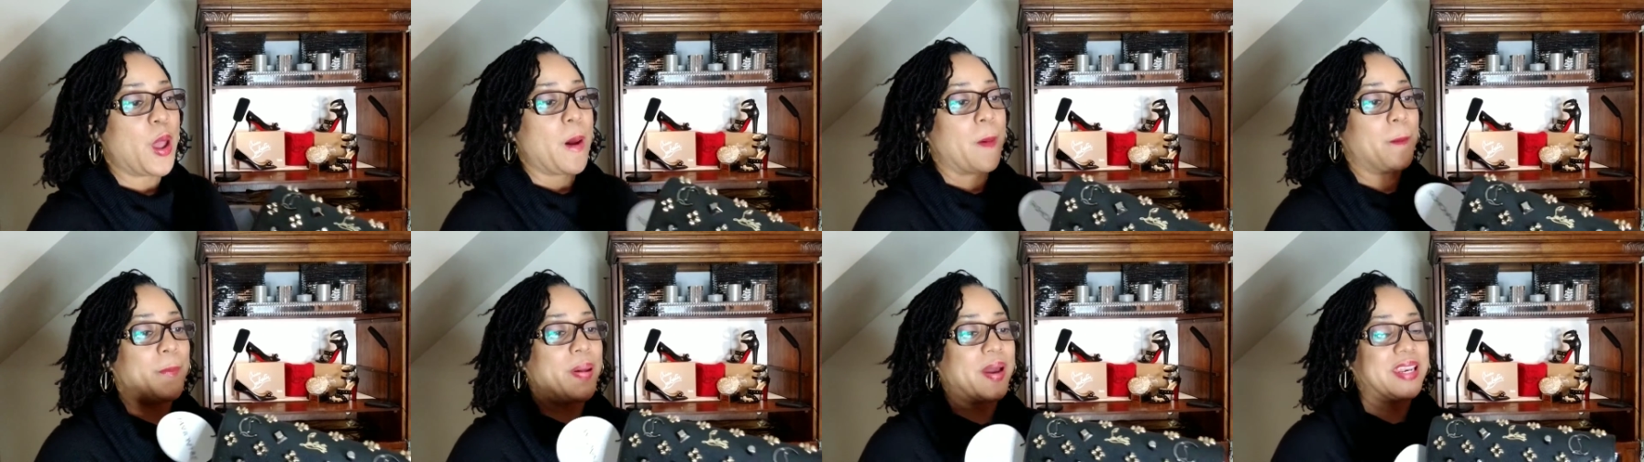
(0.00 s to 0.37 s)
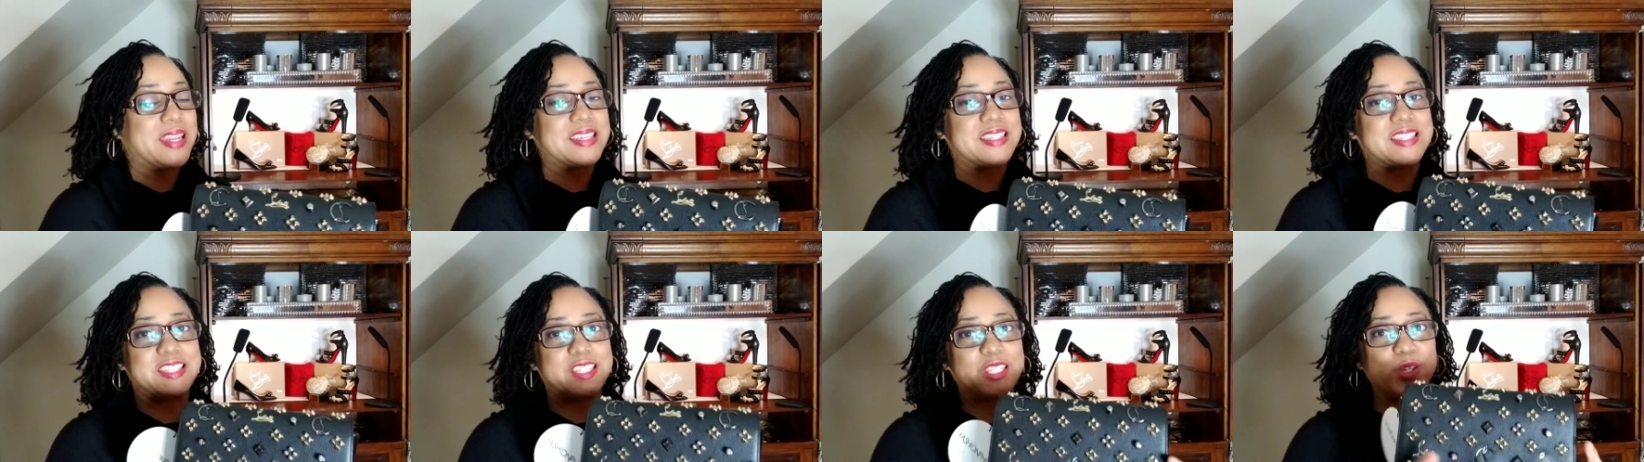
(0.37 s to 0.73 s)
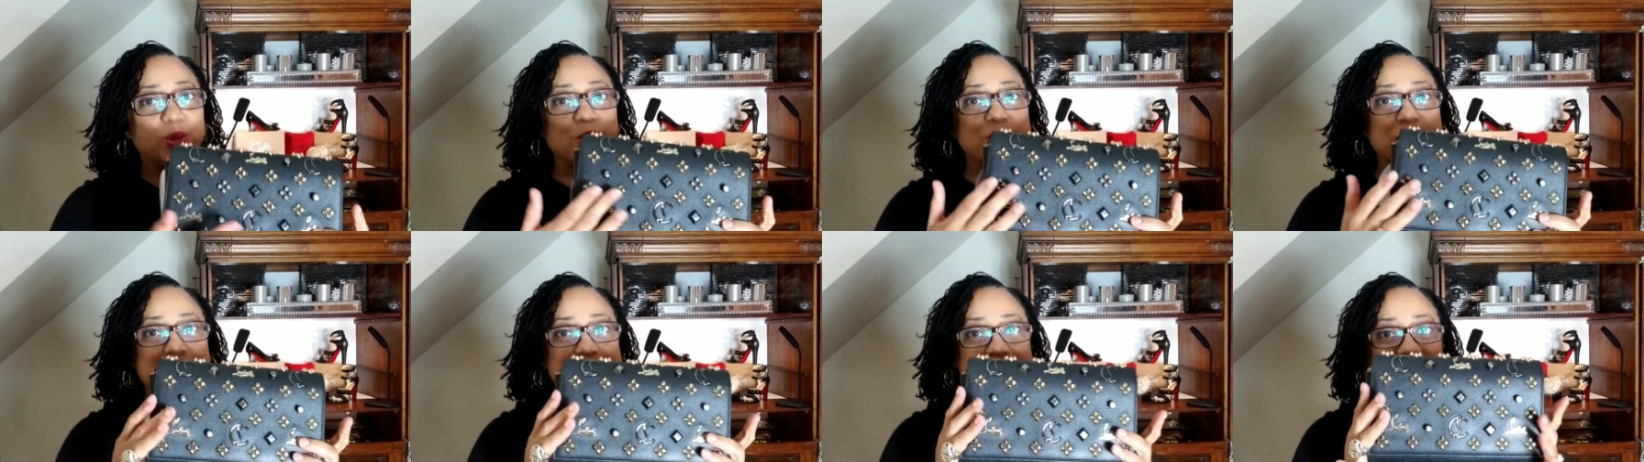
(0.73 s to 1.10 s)
but it's
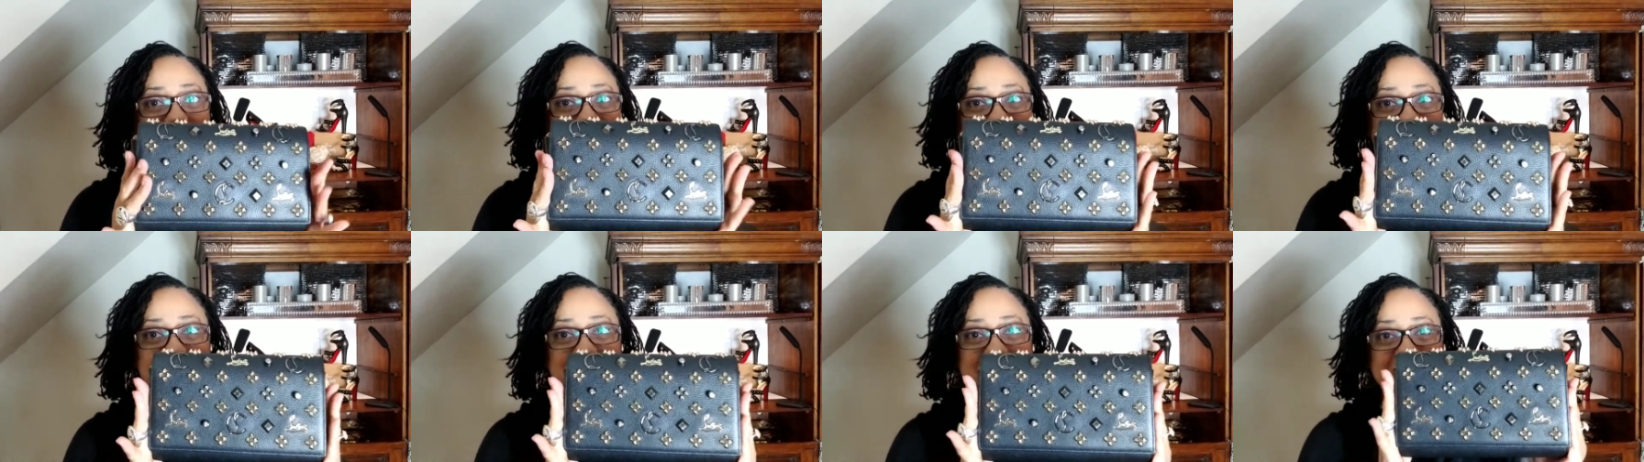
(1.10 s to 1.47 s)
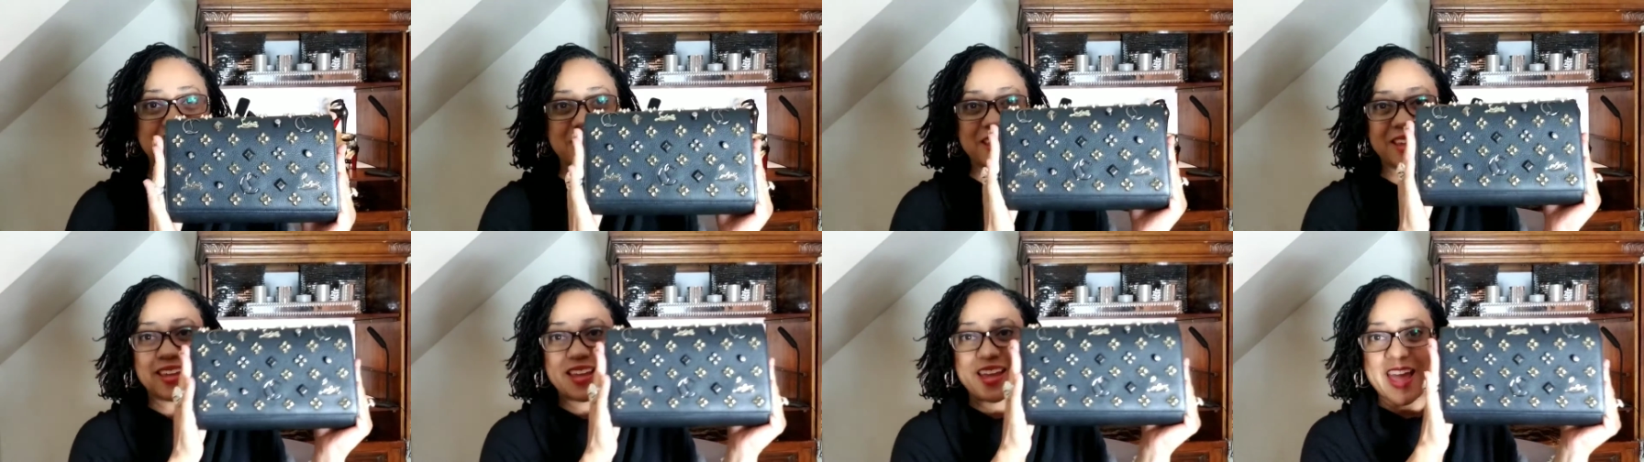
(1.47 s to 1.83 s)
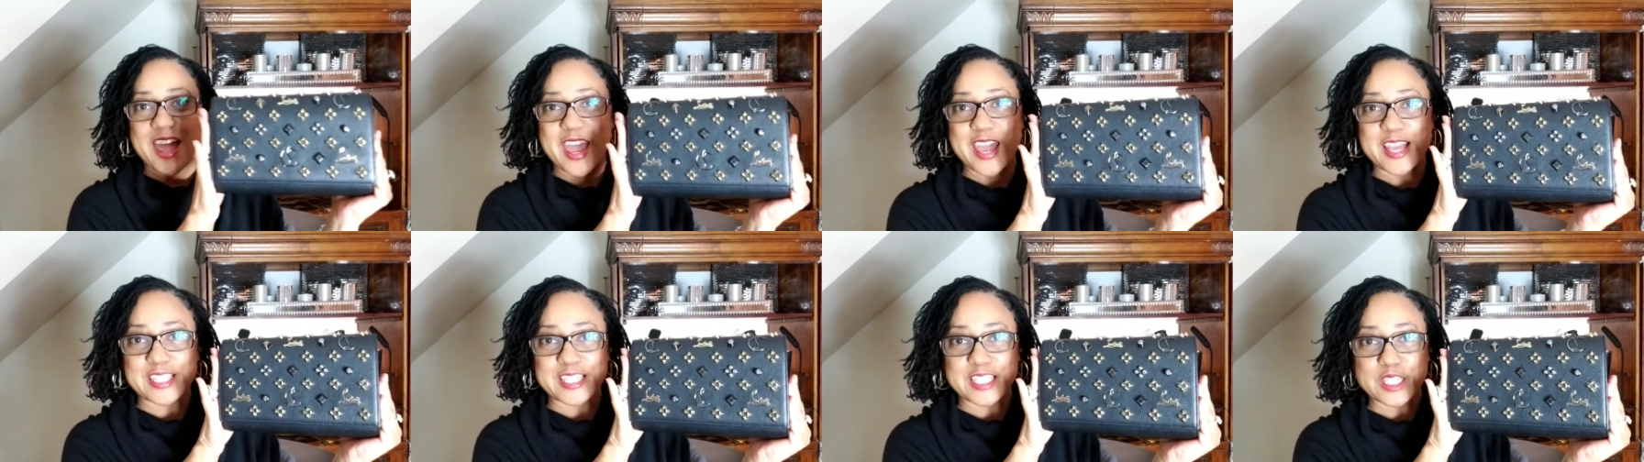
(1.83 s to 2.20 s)
still sleek
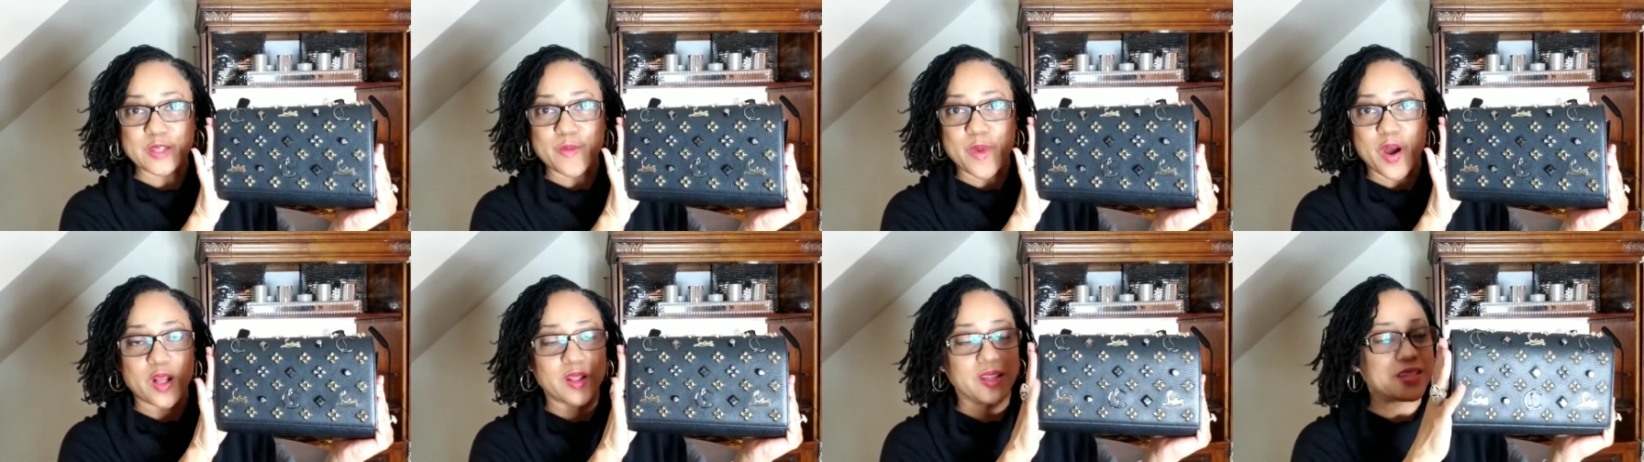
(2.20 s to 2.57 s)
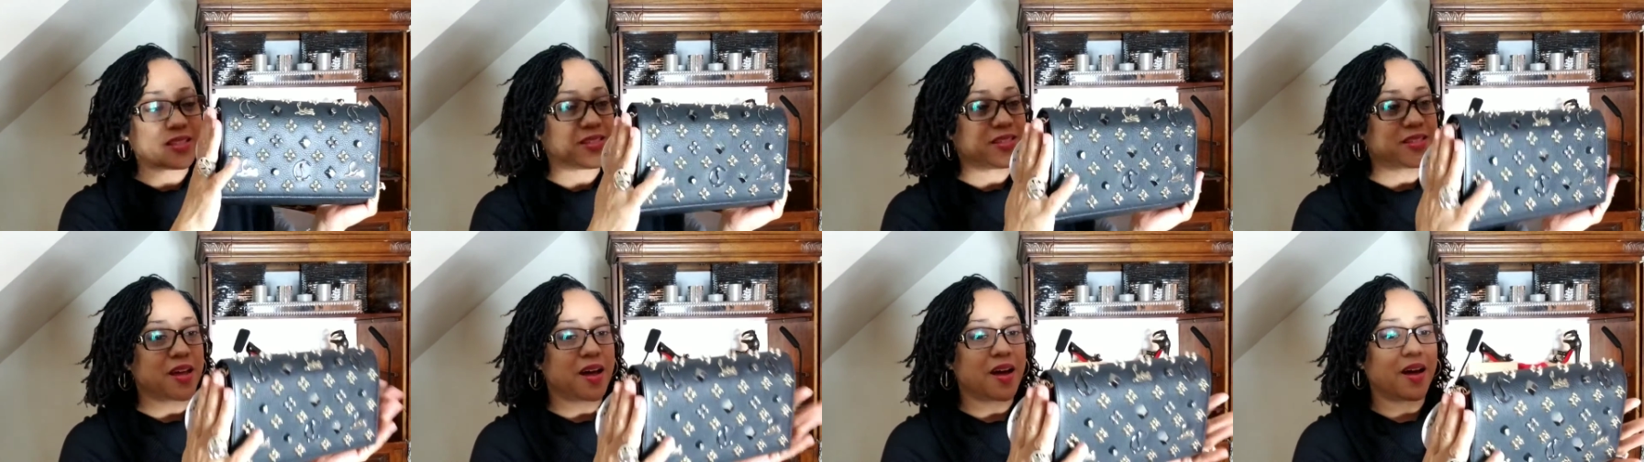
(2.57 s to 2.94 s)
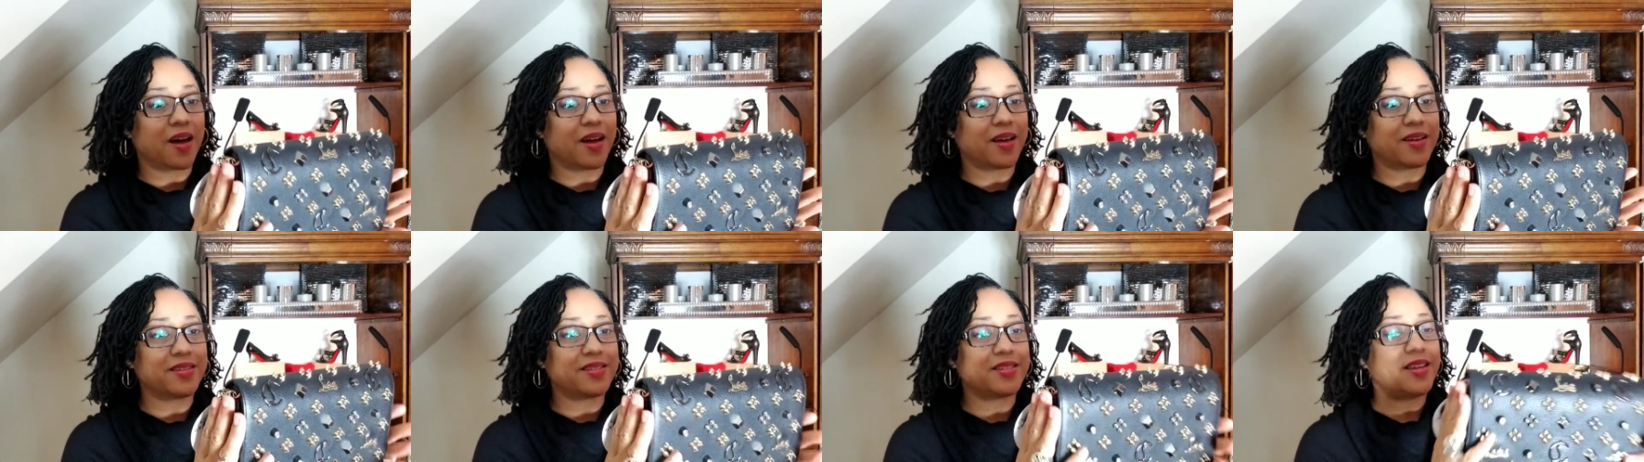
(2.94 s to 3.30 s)
and small in
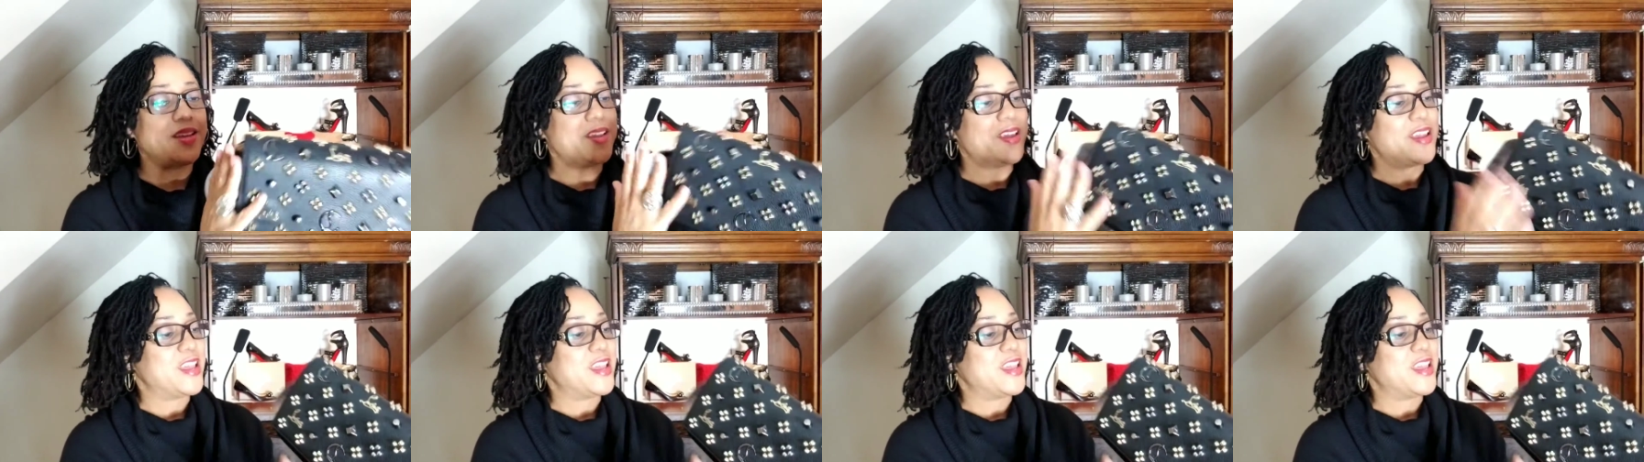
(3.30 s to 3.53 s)
size.